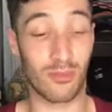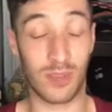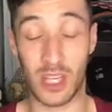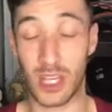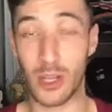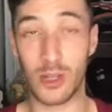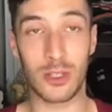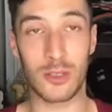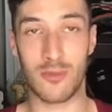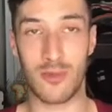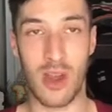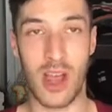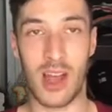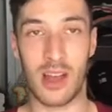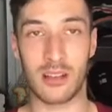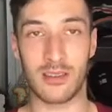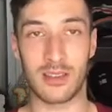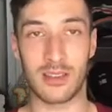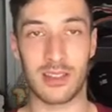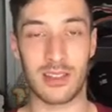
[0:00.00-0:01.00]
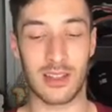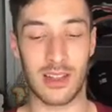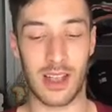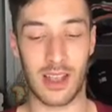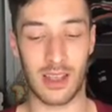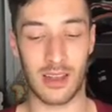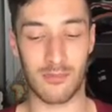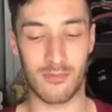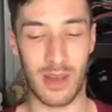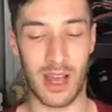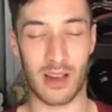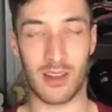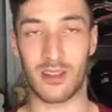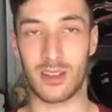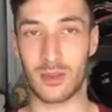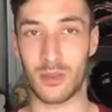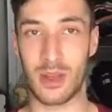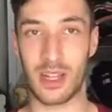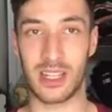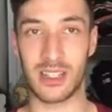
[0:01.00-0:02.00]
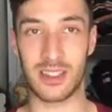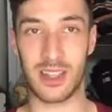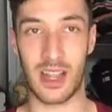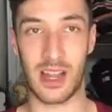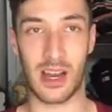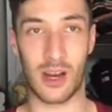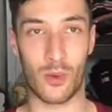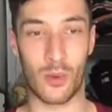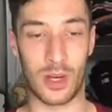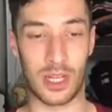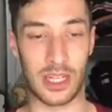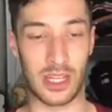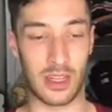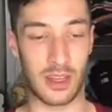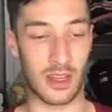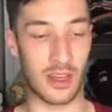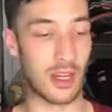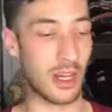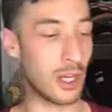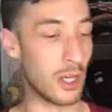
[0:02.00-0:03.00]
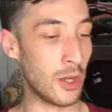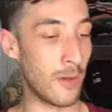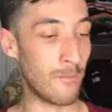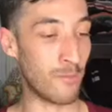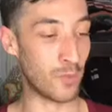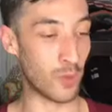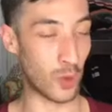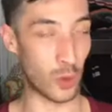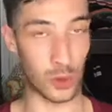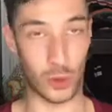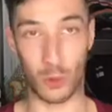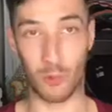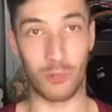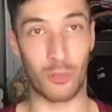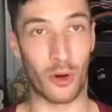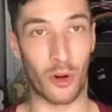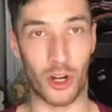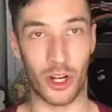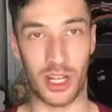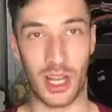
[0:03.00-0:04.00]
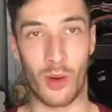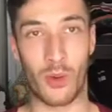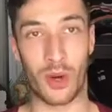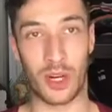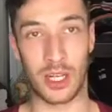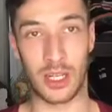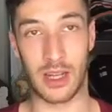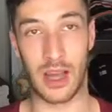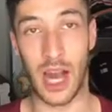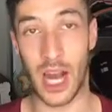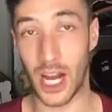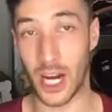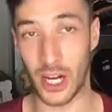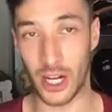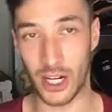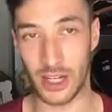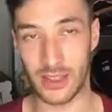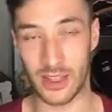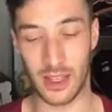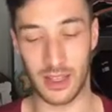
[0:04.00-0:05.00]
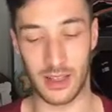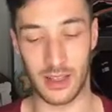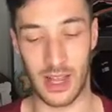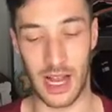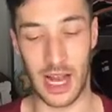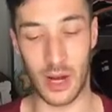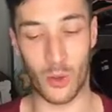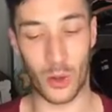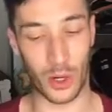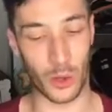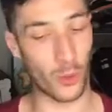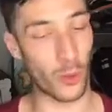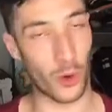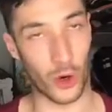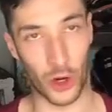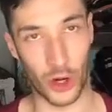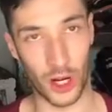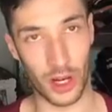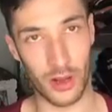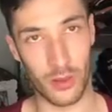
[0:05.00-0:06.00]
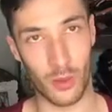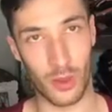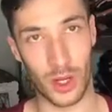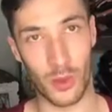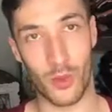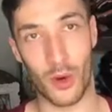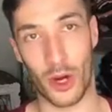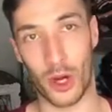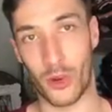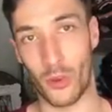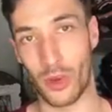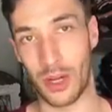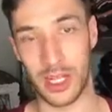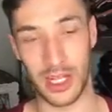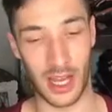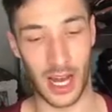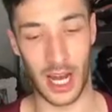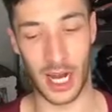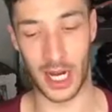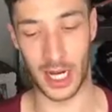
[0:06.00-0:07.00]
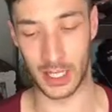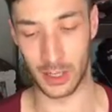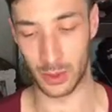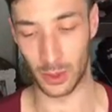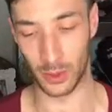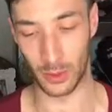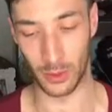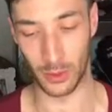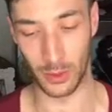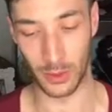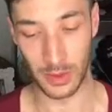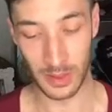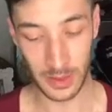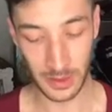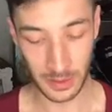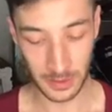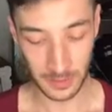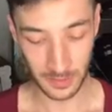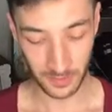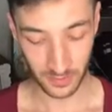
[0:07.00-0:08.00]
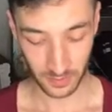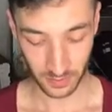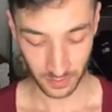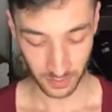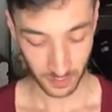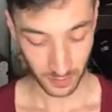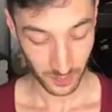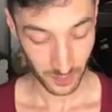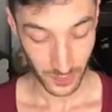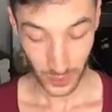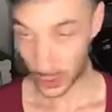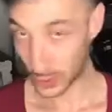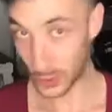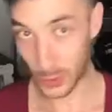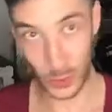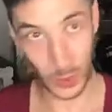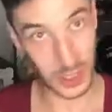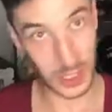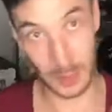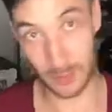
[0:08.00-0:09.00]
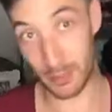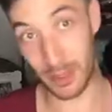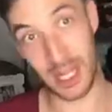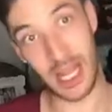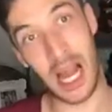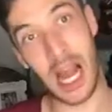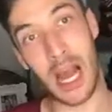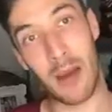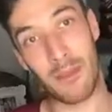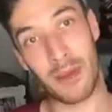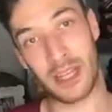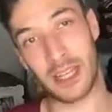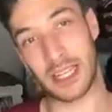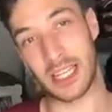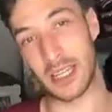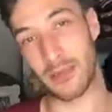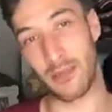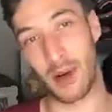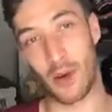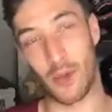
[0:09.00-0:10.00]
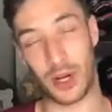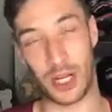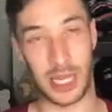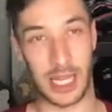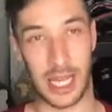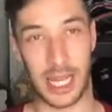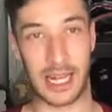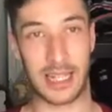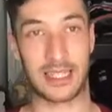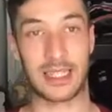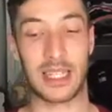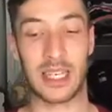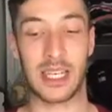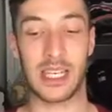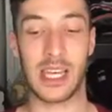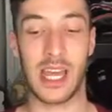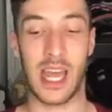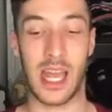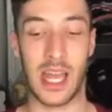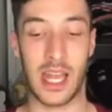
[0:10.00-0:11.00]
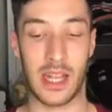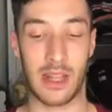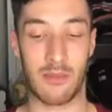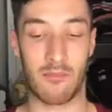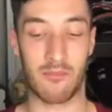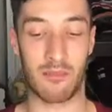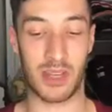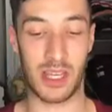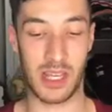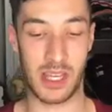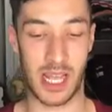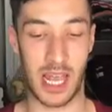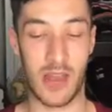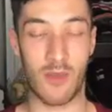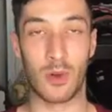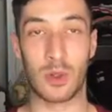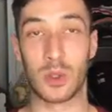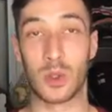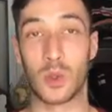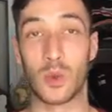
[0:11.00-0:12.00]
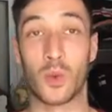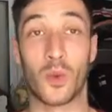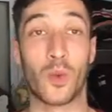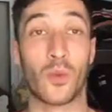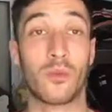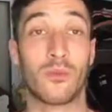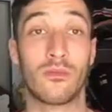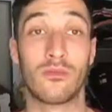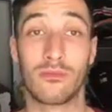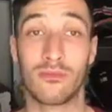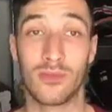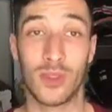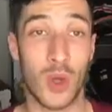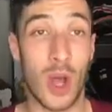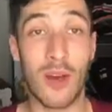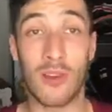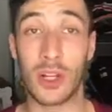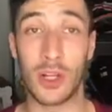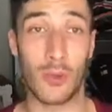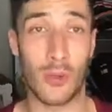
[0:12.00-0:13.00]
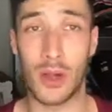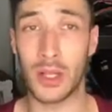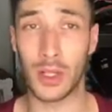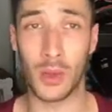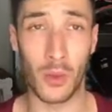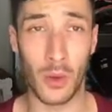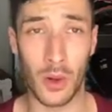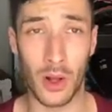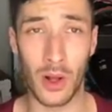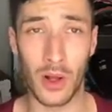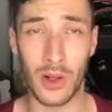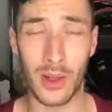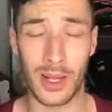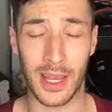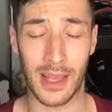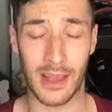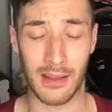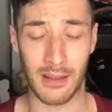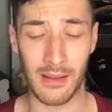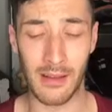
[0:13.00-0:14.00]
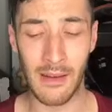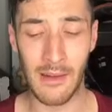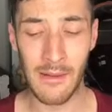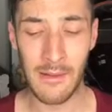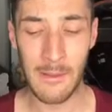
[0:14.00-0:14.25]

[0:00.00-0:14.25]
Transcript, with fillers: huge brands like MAC Cosmetics that are willing to support our art and our work. We work really hard to to keep it up and keep our legacy and being able to travel around the world and